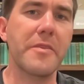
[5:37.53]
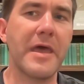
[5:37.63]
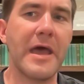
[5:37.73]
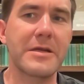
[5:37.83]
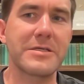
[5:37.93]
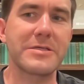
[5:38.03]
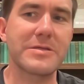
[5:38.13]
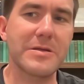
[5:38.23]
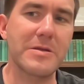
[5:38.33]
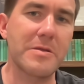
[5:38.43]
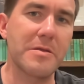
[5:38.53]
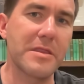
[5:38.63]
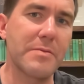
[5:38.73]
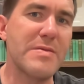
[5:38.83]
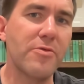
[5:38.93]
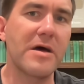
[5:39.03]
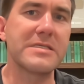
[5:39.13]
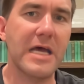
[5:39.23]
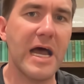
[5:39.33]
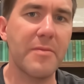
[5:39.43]
that the people on
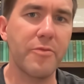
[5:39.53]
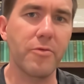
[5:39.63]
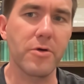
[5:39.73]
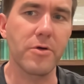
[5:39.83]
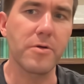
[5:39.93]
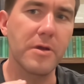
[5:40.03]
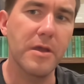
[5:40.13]
top were